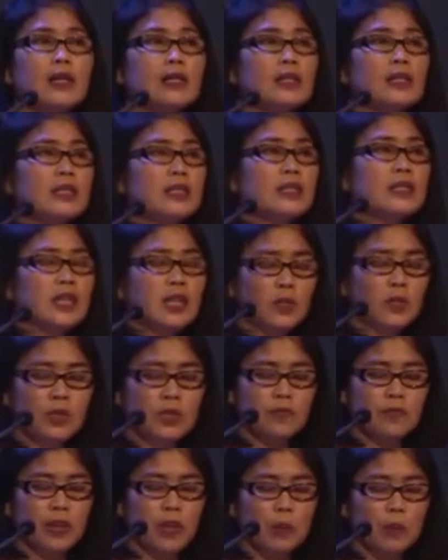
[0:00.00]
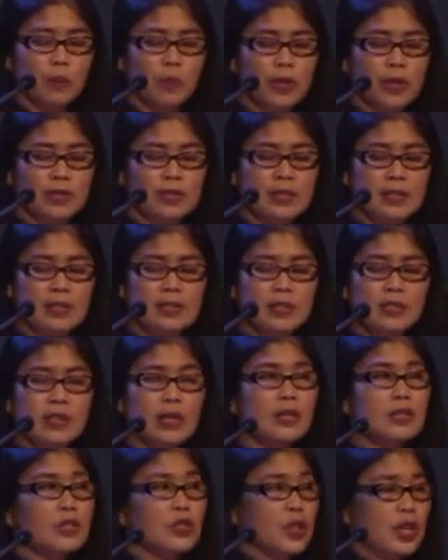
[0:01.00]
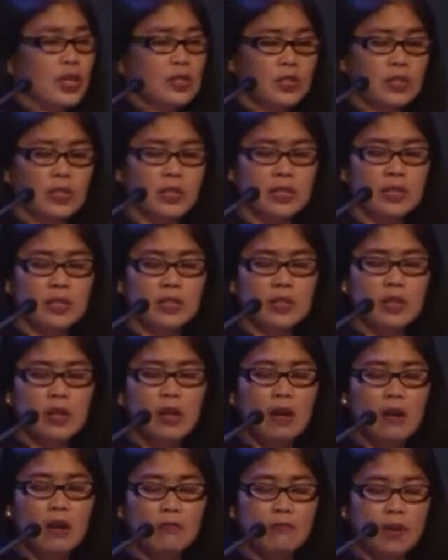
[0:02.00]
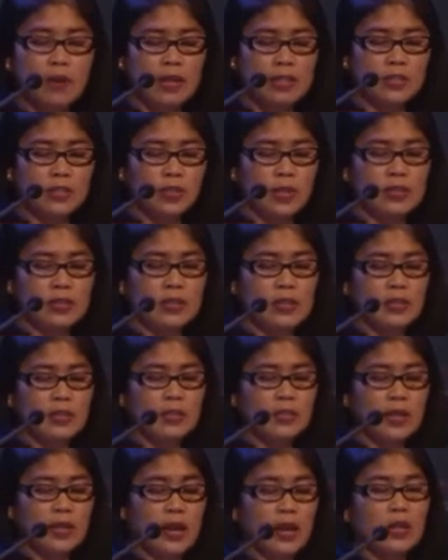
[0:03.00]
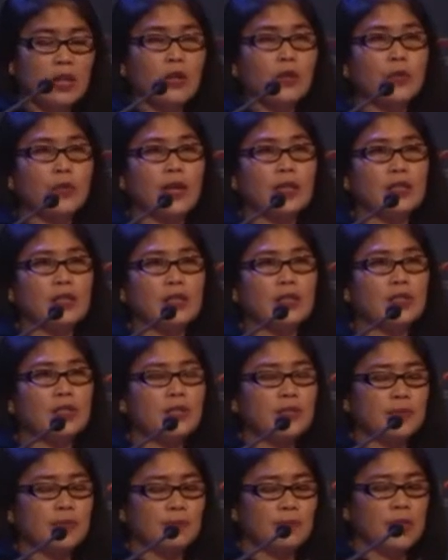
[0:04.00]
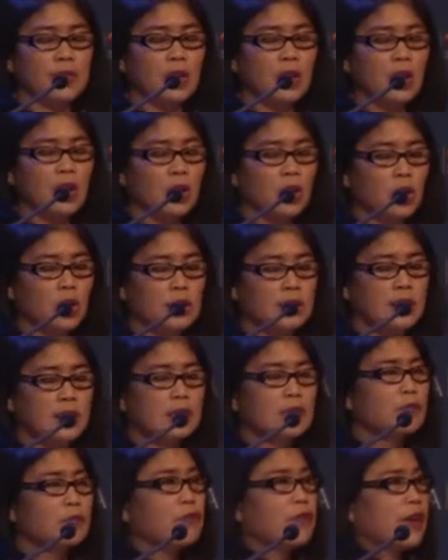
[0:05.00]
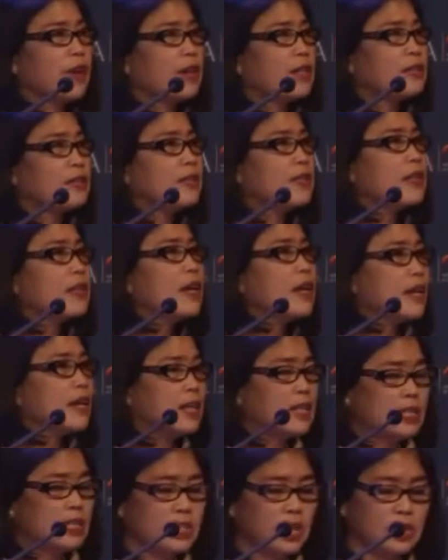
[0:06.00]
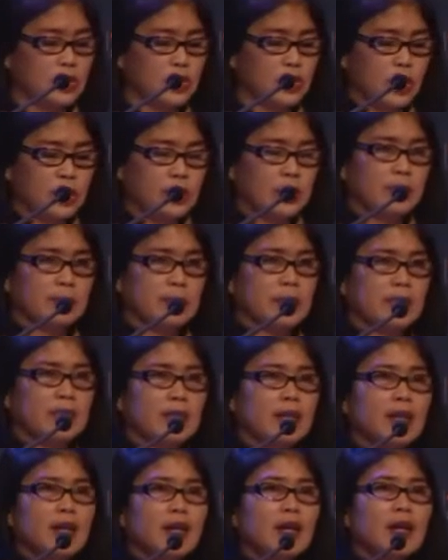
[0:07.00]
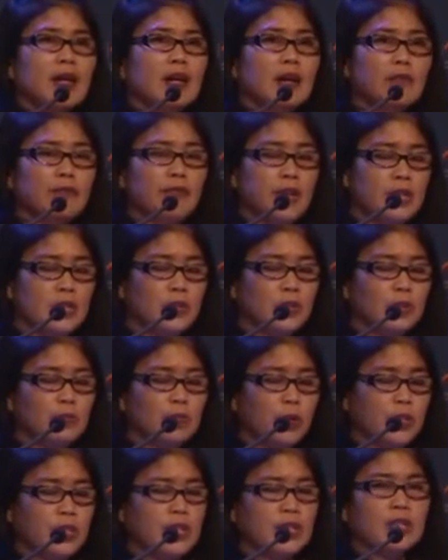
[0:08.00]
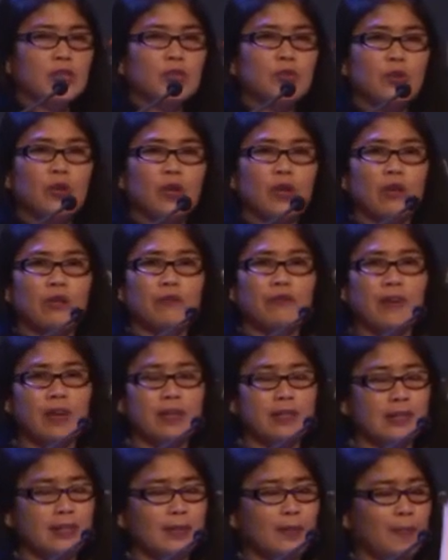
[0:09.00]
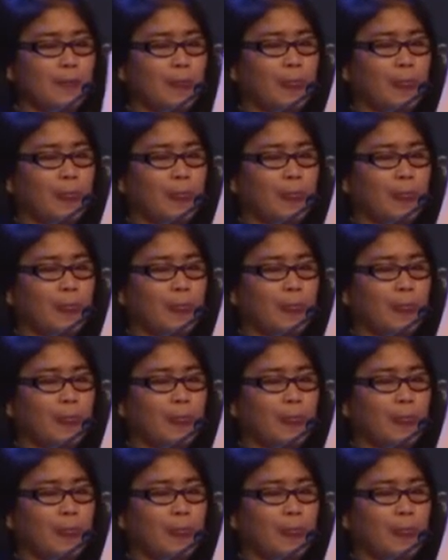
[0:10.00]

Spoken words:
distinguished fellow presidents, chancellors, vice chancellors, and rectors, colleagues, friends, ladies and gentlemen, a very good morning to all of us.